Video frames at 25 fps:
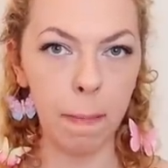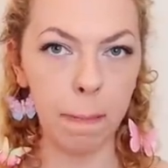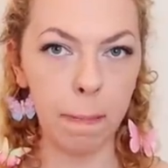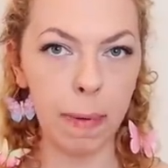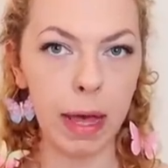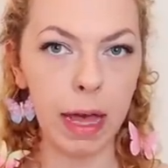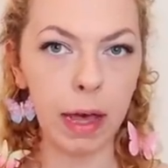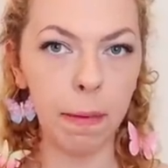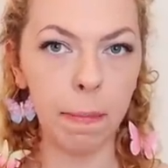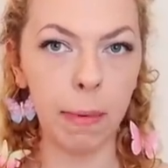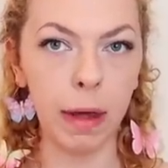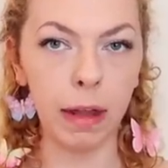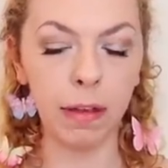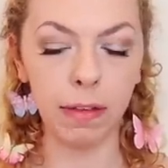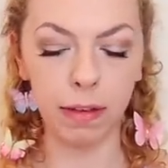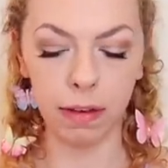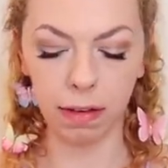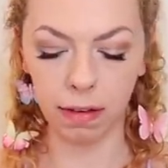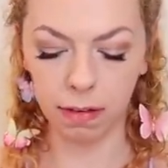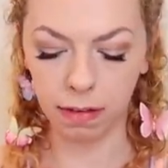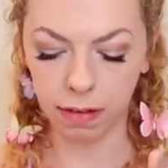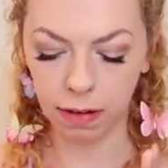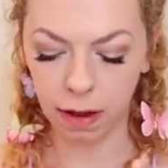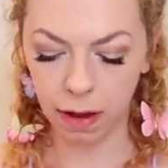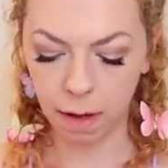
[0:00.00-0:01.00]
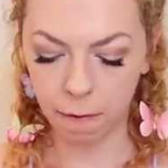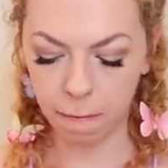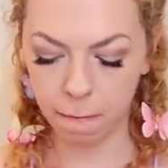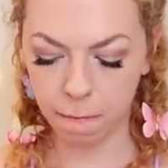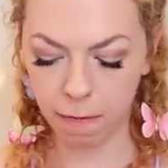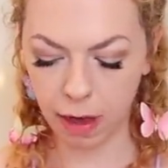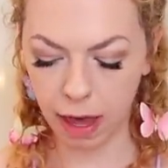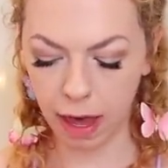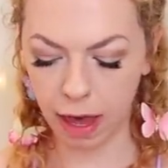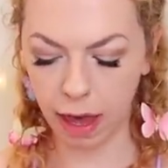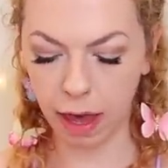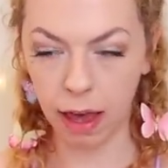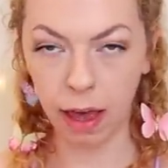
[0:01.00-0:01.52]
big abundance,
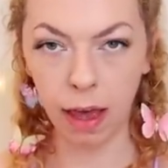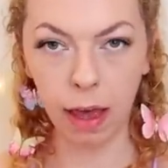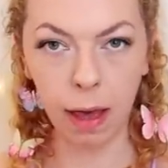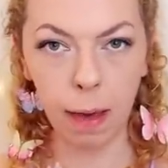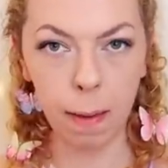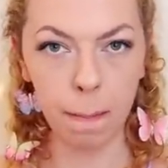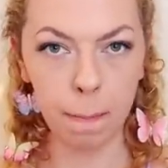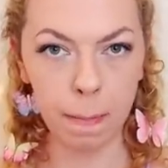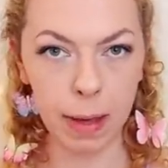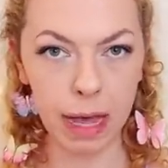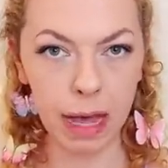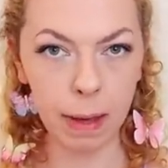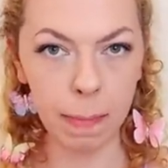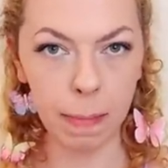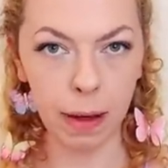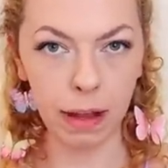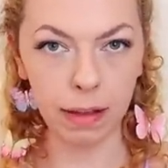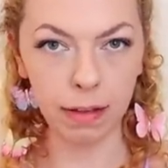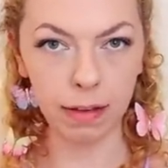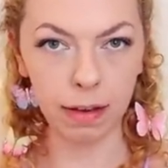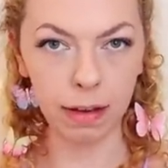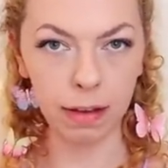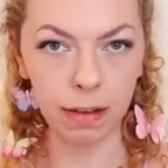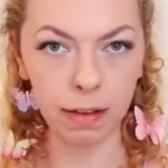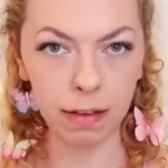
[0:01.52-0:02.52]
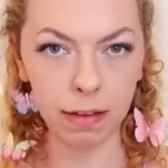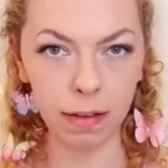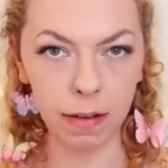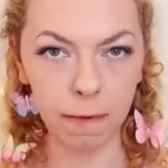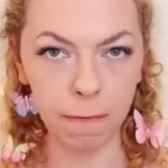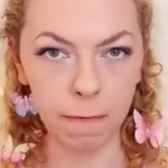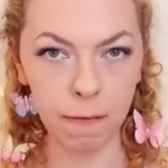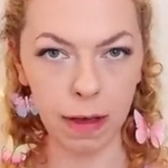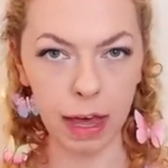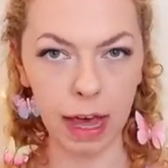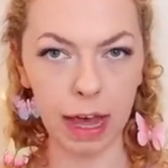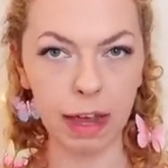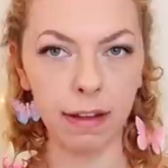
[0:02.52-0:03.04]
fear, big abundance,
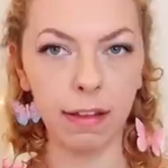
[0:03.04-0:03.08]
fear.